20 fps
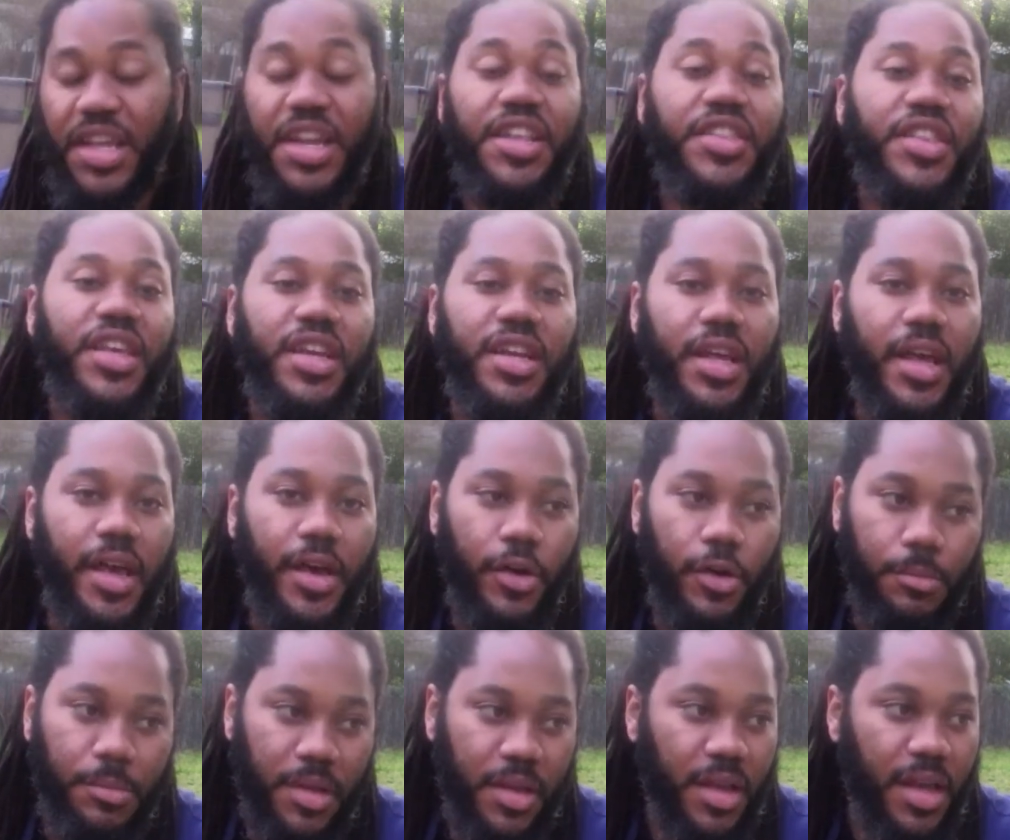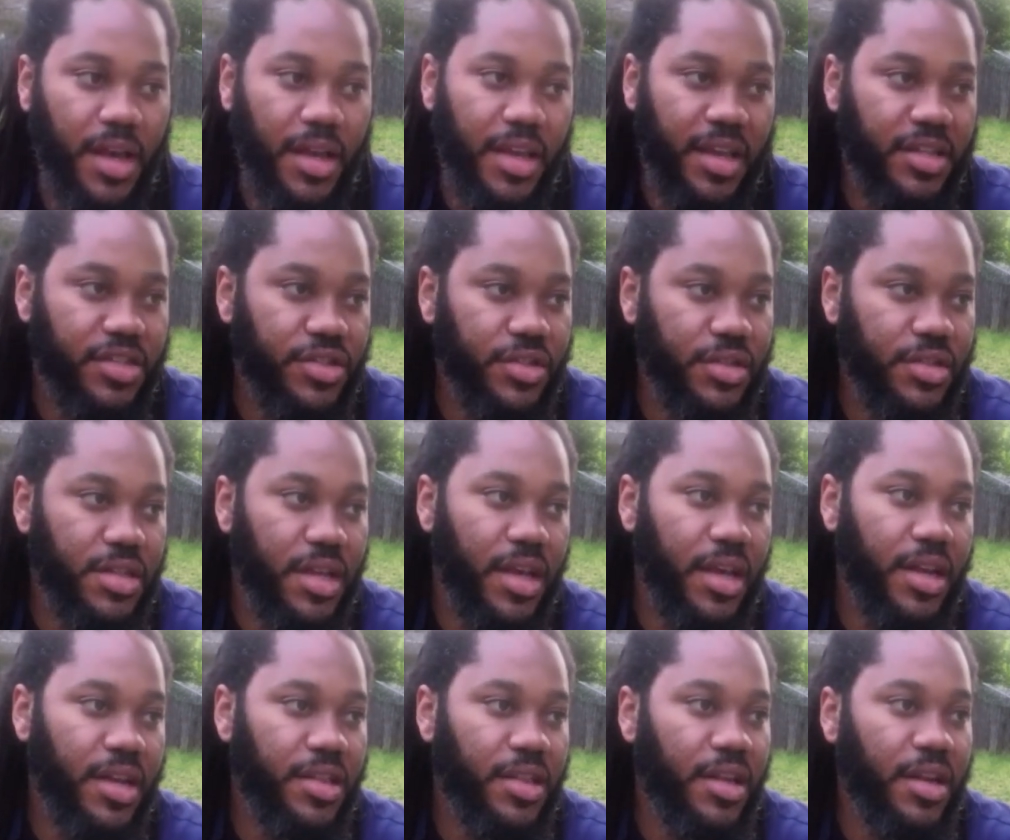anything to help me, I guess you could
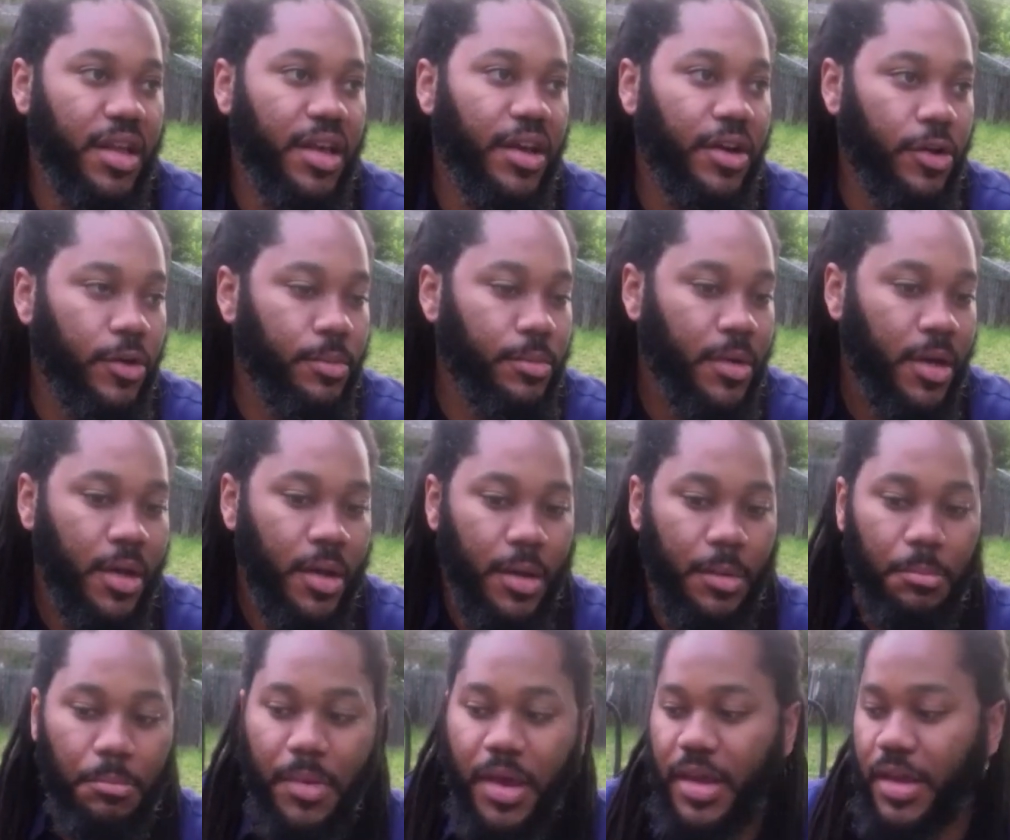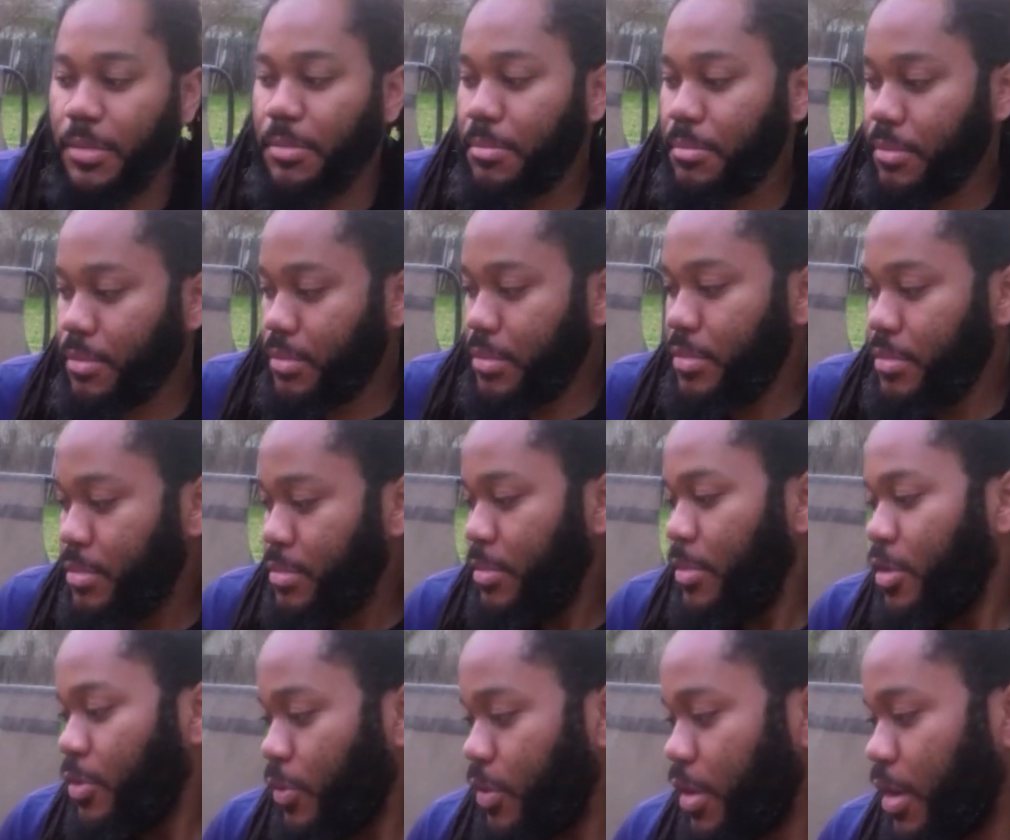say, anything to help make
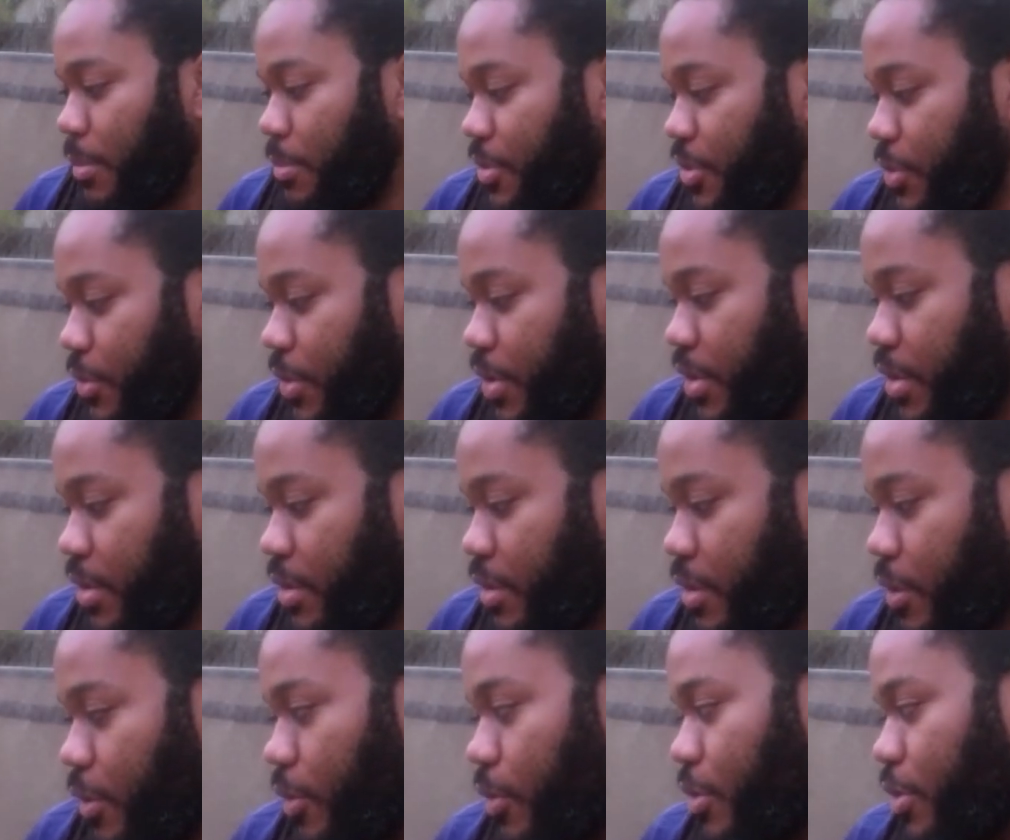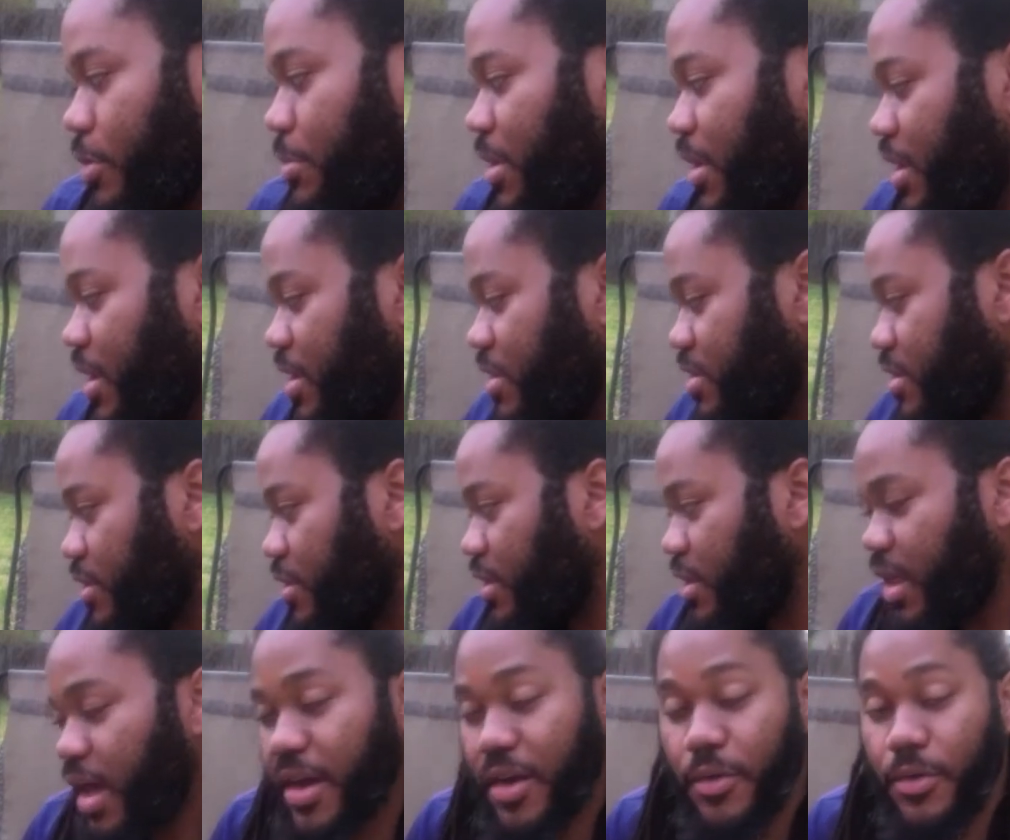what I'm doing go a little bit easier,
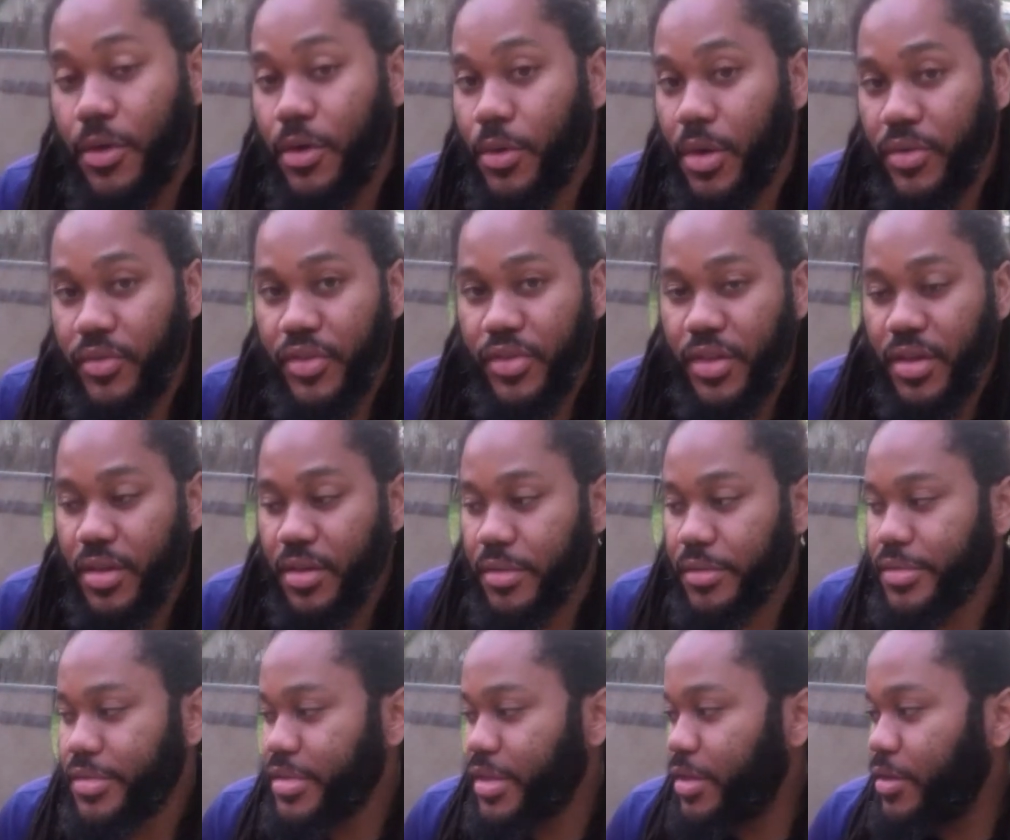because I don't know everything.